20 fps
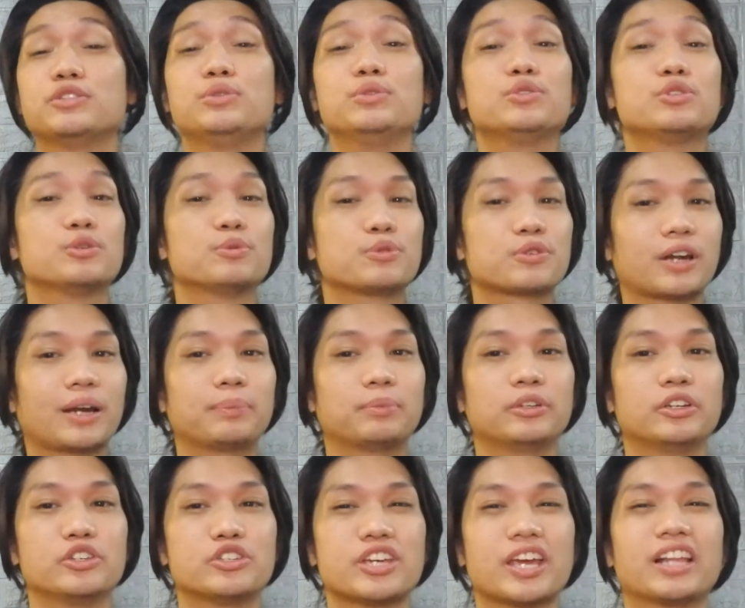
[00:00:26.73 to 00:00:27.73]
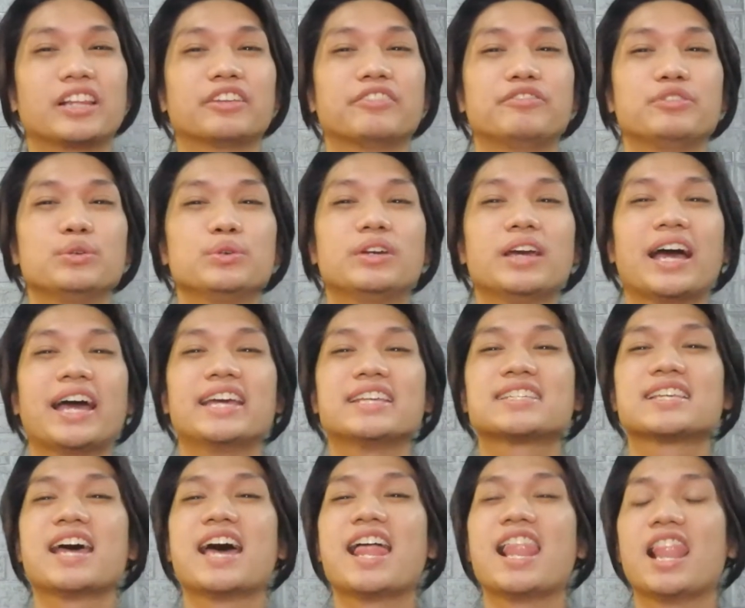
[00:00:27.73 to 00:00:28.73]
do subscribe to the channel if you guys
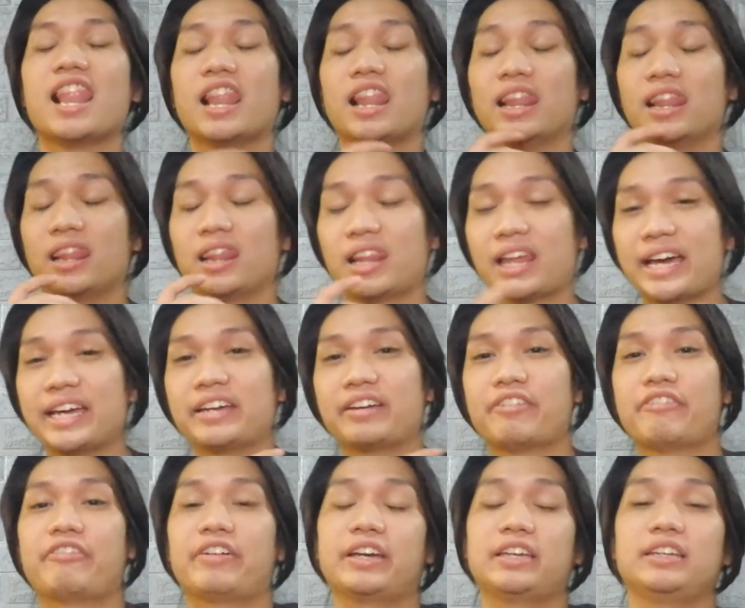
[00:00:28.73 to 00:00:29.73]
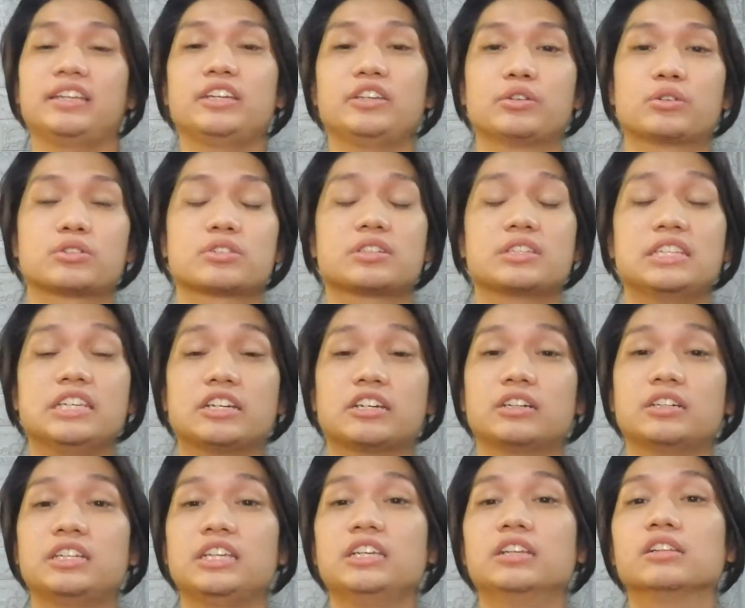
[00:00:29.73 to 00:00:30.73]
like finding your
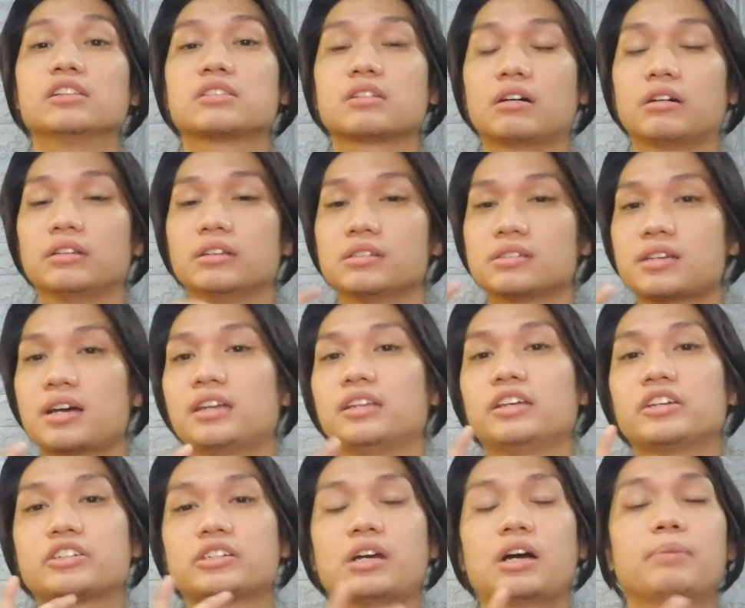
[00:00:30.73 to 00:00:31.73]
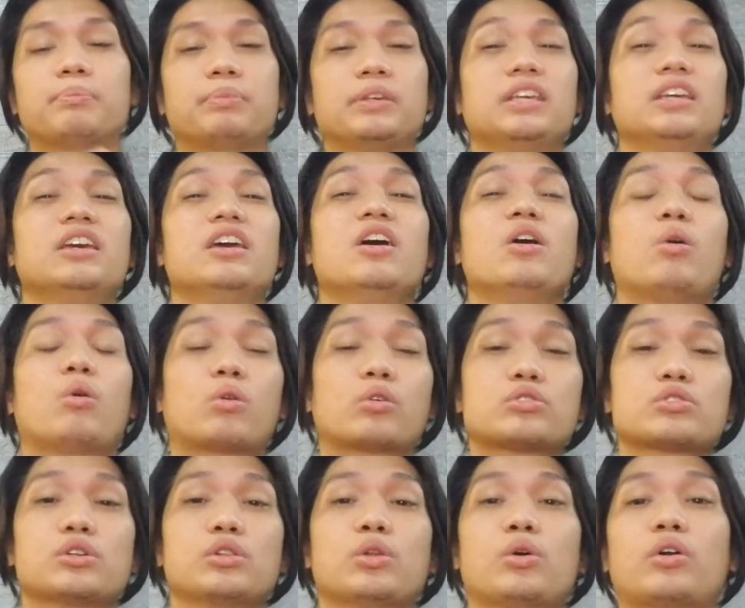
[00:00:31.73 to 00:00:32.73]
sneaker deals on Lazada, Shopee, or
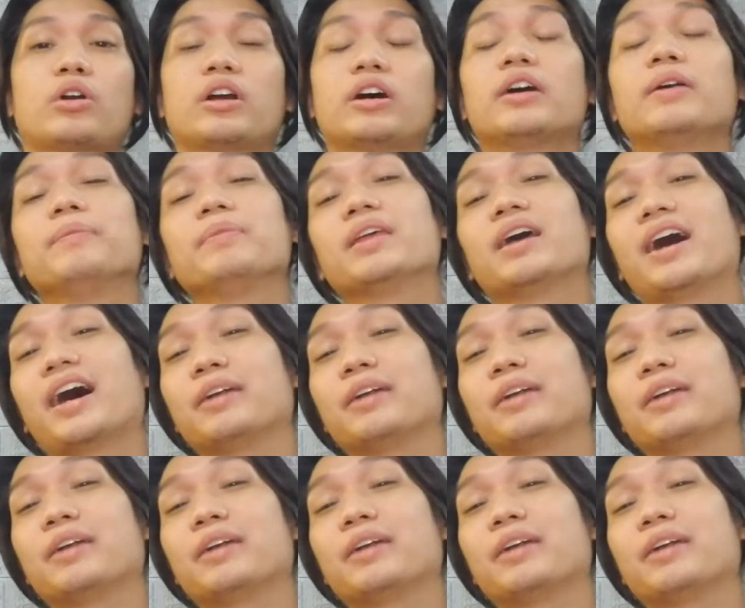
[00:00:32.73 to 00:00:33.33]
Zalora.